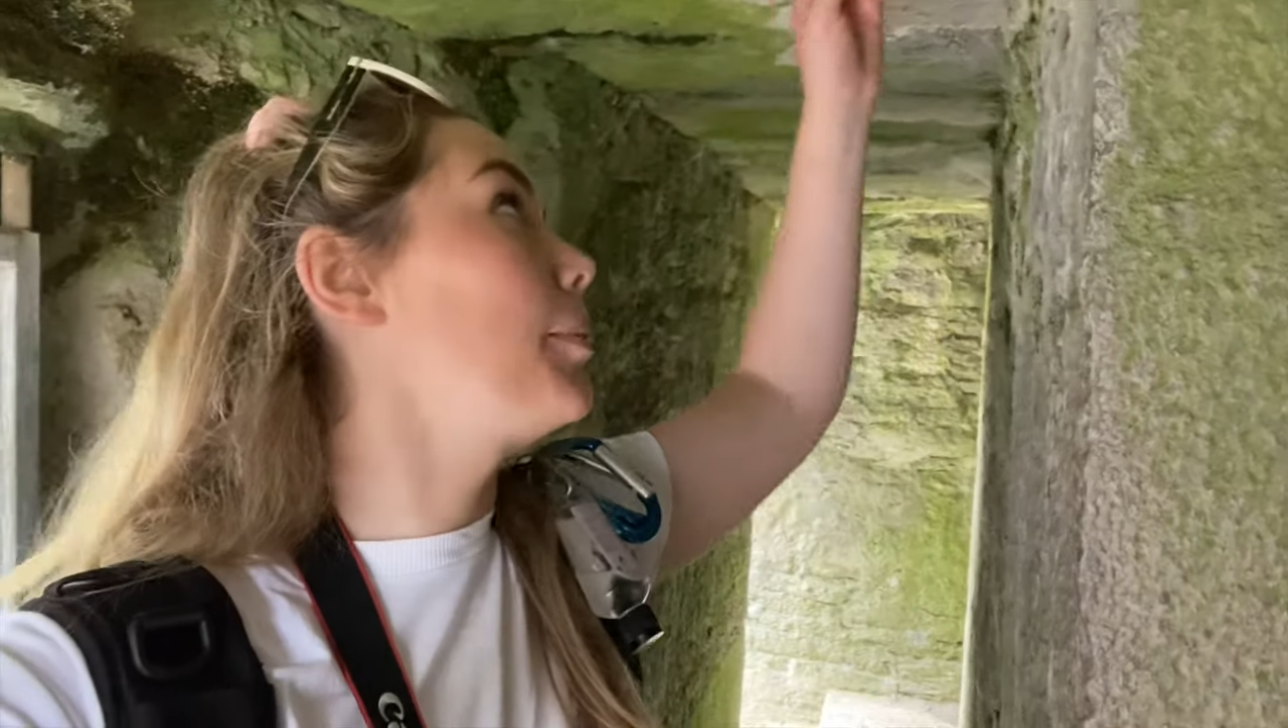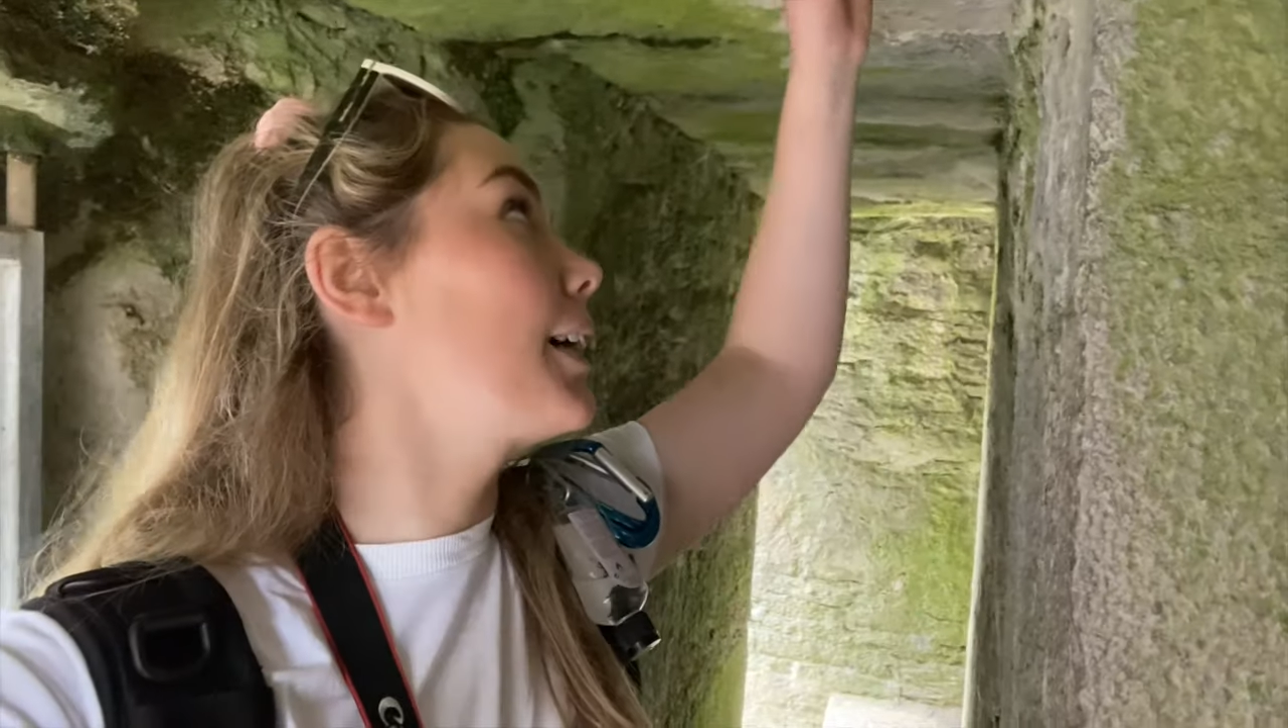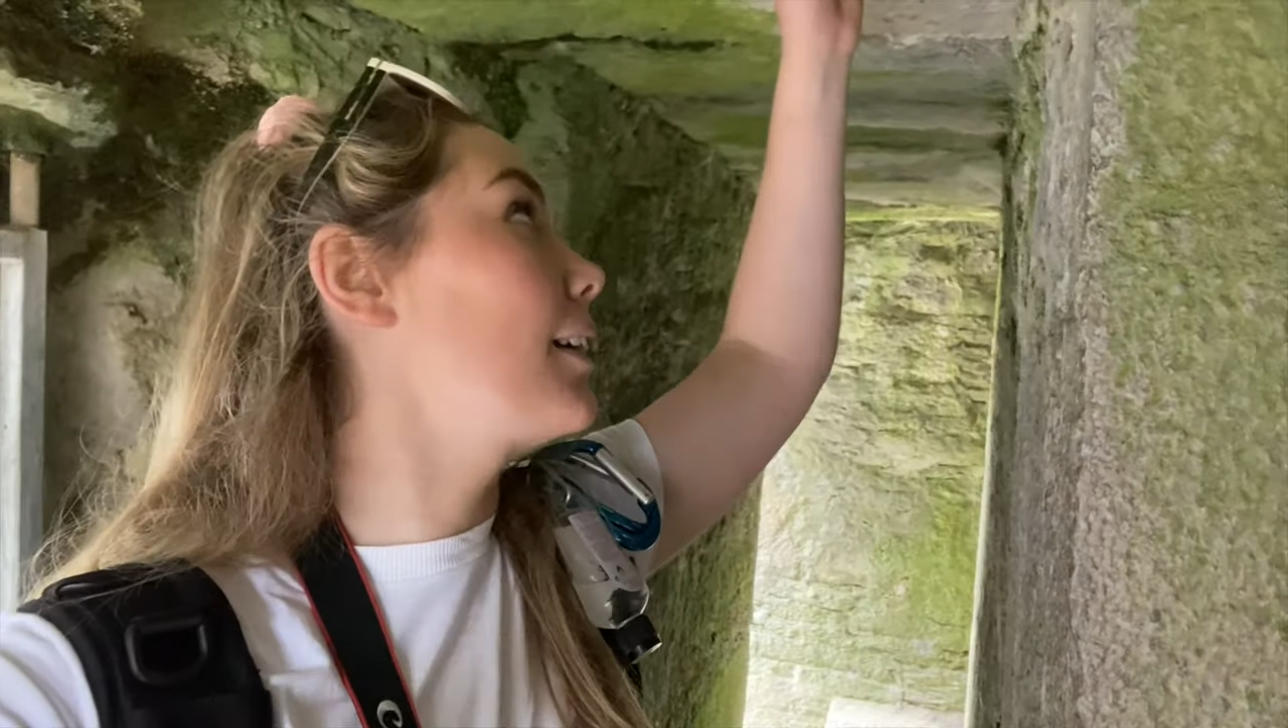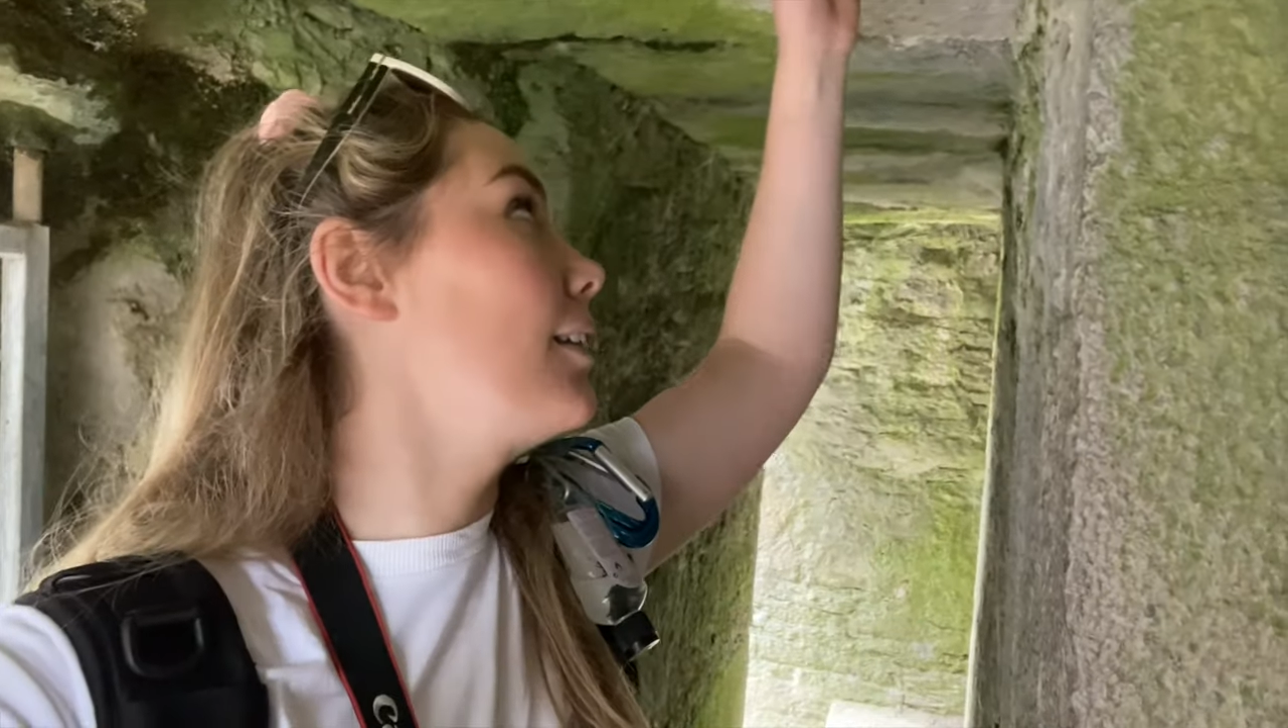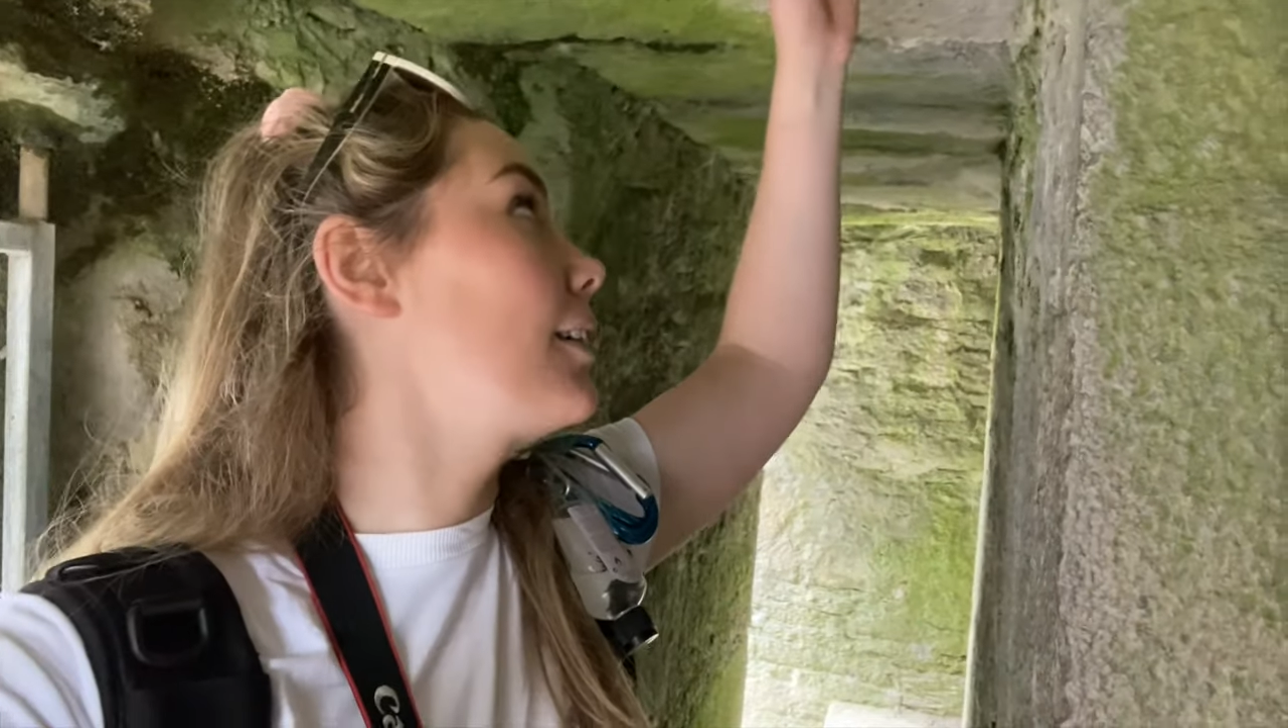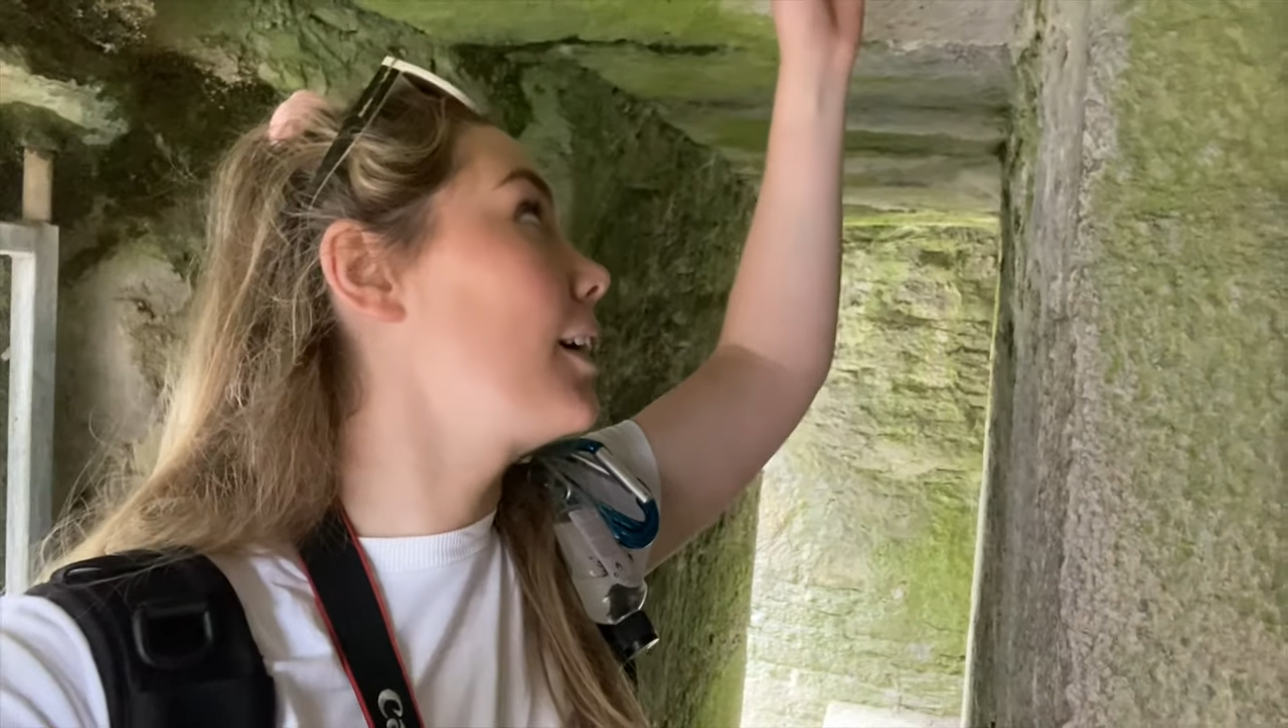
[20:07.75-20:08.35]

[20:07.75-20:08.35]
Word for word: back in the